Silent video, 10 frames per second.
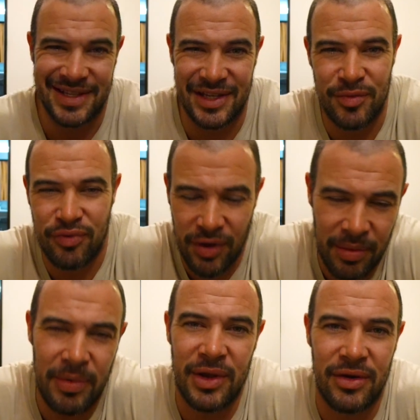that you
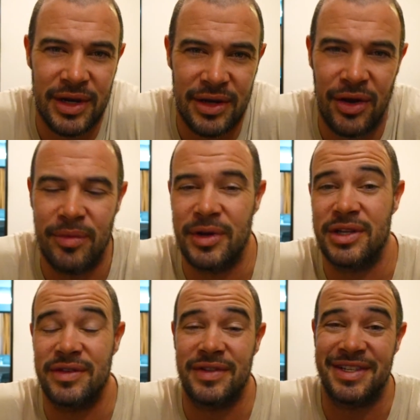probably already know
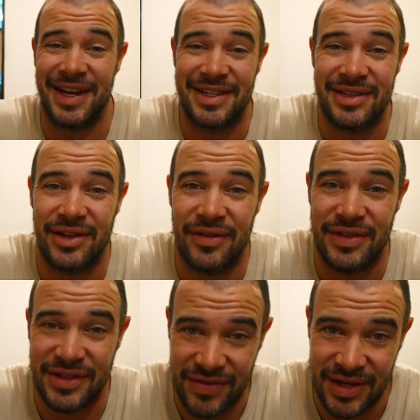because of the title
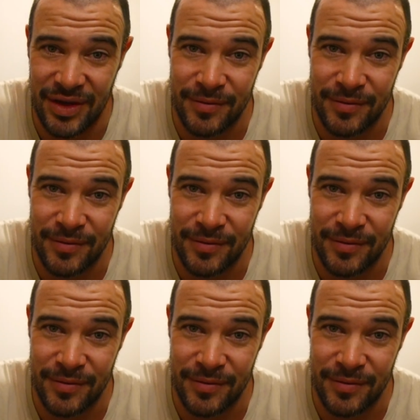of this video.